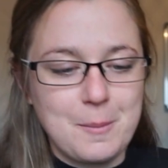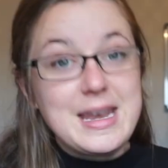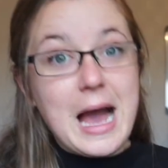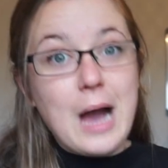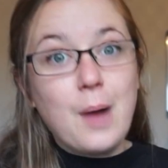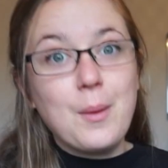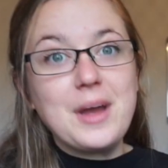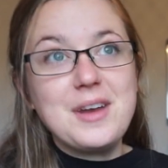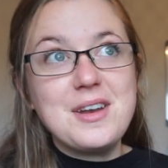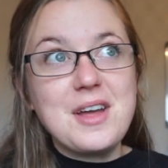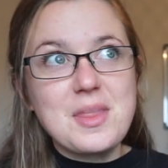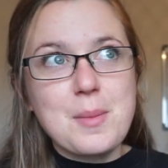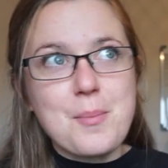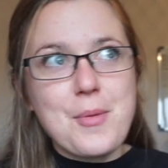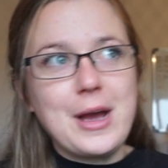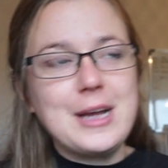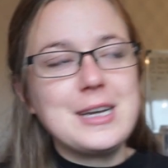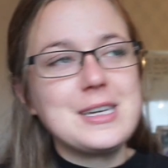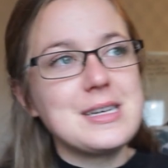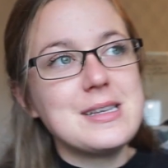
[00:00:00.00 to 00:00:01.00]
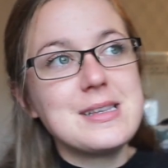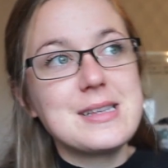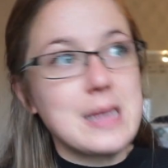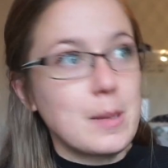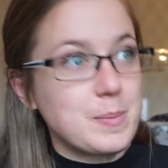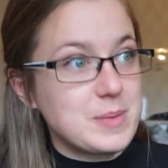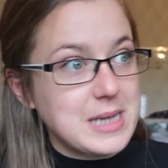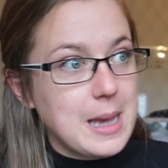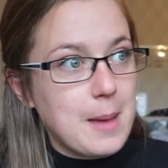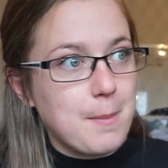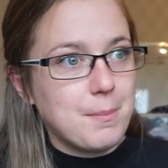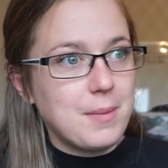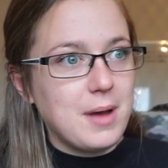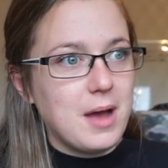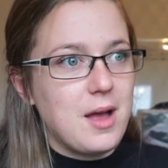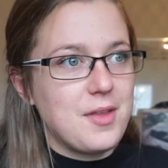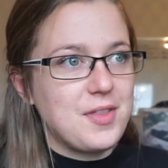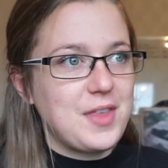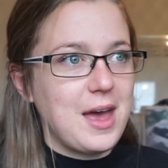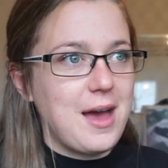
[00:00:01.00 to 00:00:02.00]
Now, another brand in
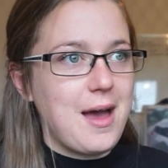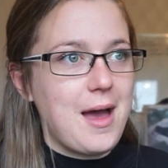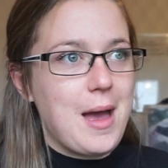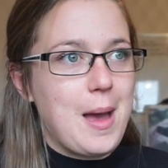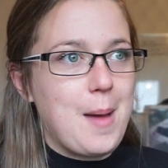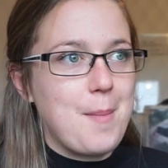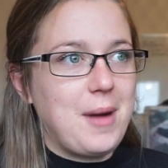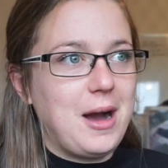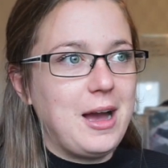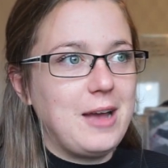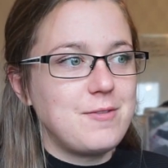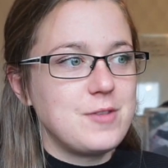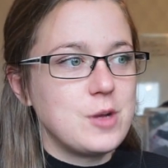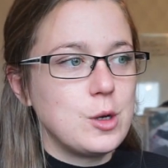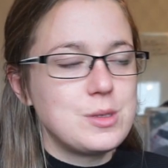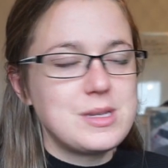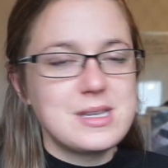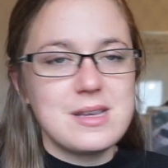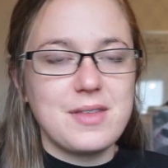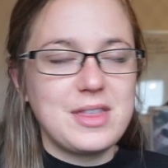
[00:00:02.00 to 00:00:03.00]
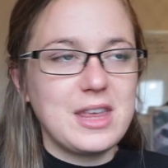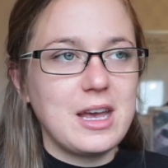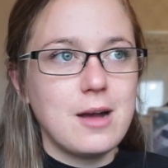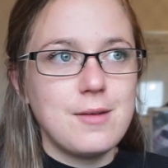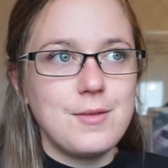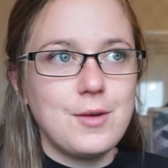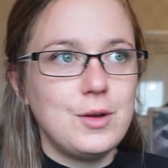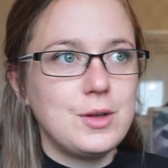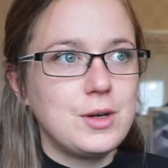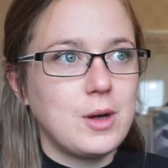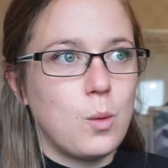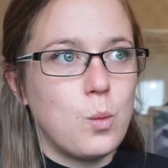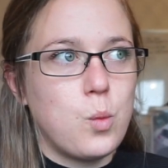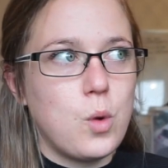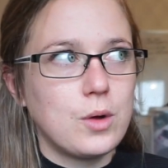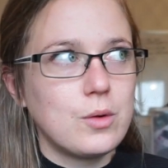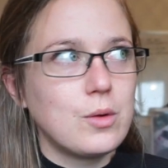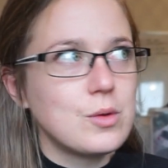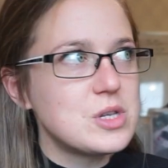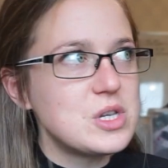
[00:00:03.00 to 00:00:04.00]
September that I've noticed, I think I've only got
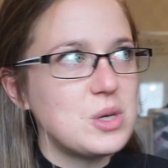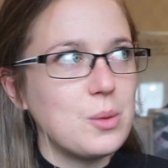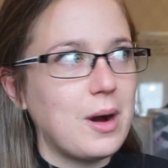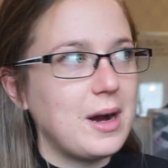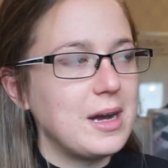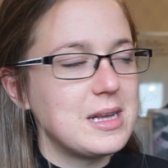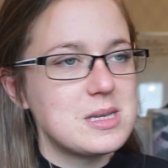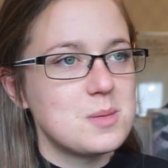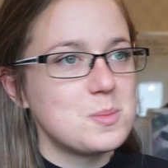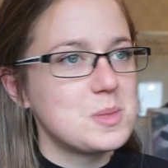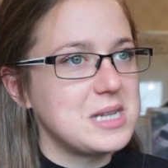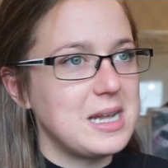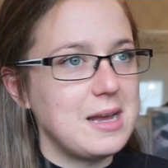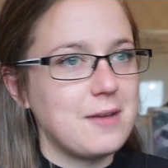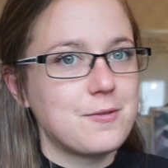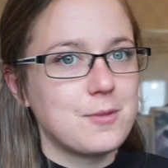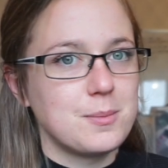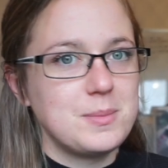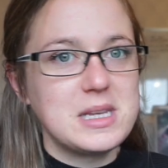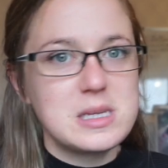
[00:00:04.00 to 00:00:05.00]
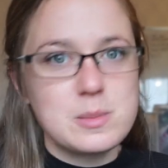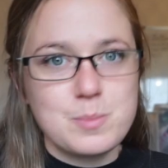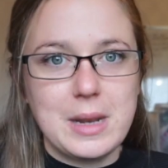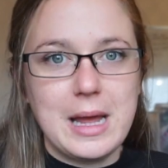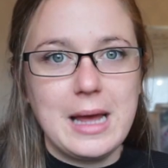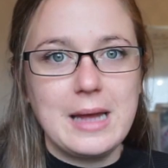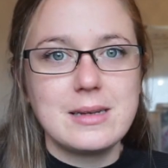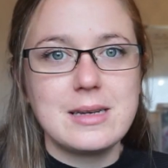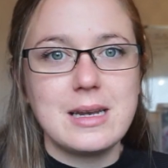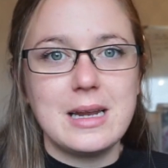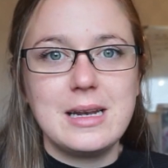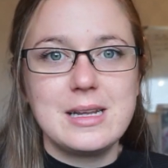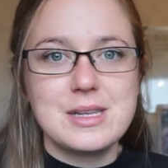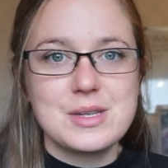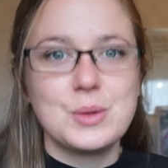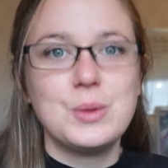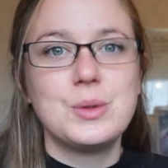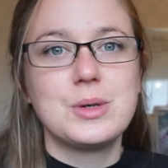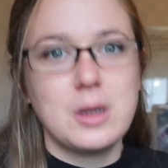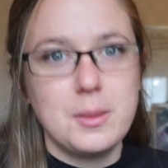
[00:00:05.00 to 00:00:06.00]
1 or 2 items left from this brand, and it's
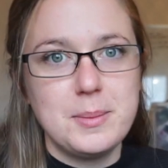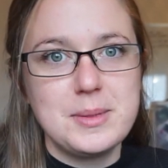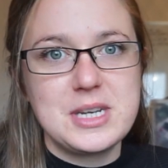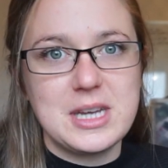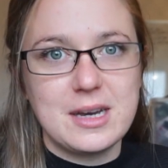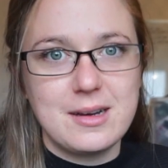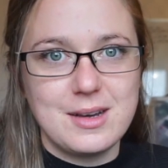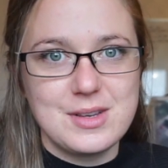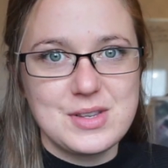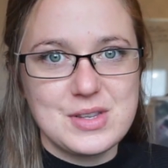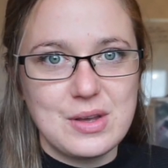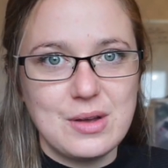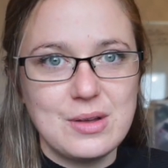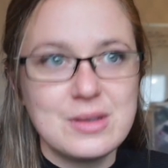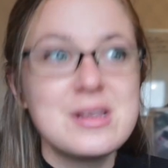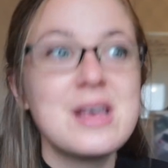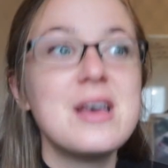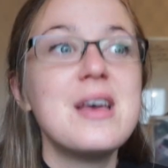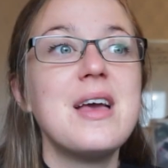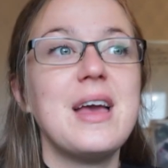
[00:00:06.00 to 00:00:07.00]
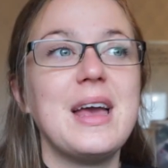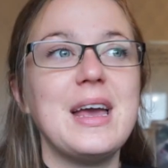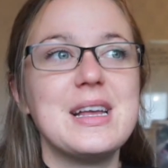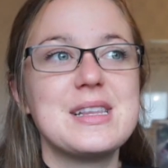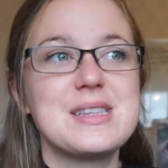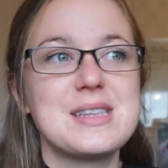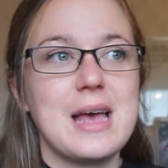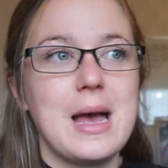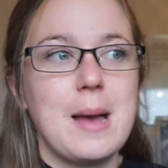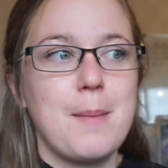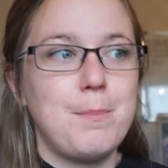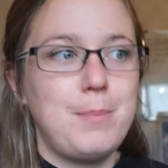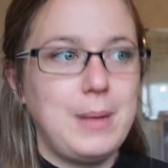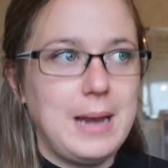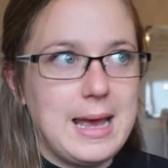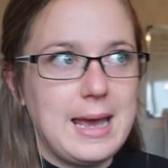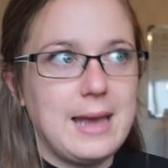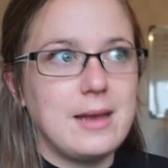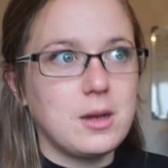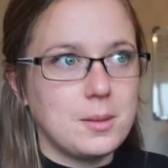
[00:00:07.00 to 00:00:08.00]
called Comme des Garçons. It's
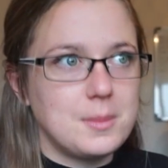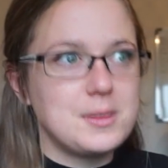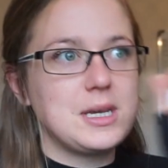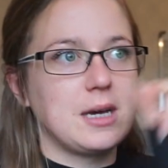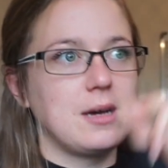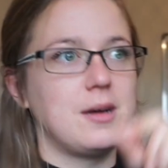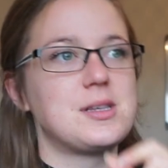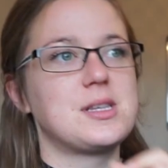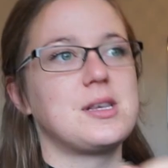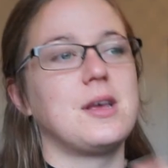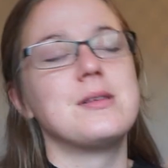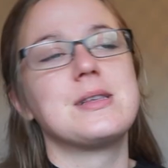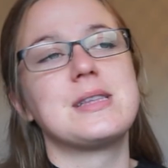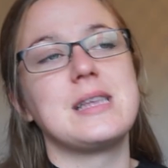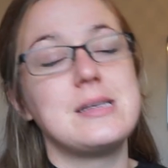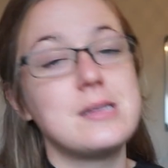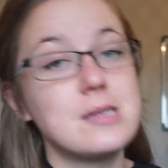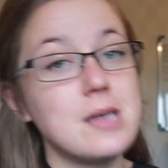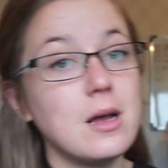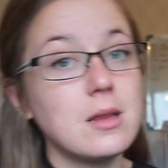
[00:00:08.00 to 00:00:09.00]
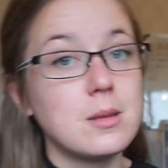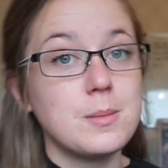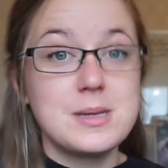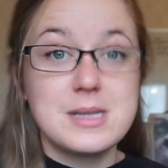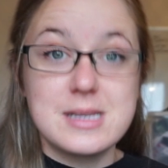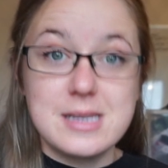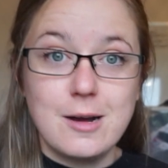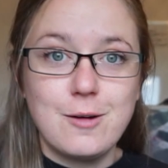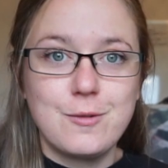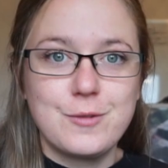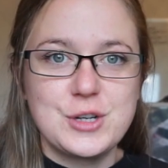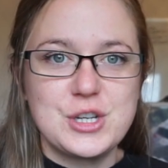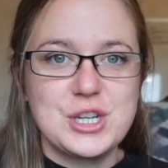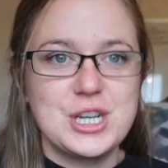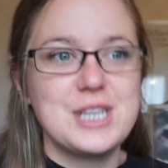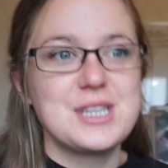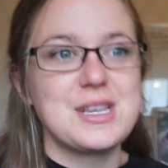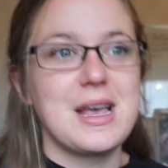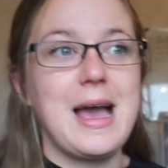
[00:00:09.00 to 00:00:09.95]
Comme des Garçons. They sell them in Selfridges.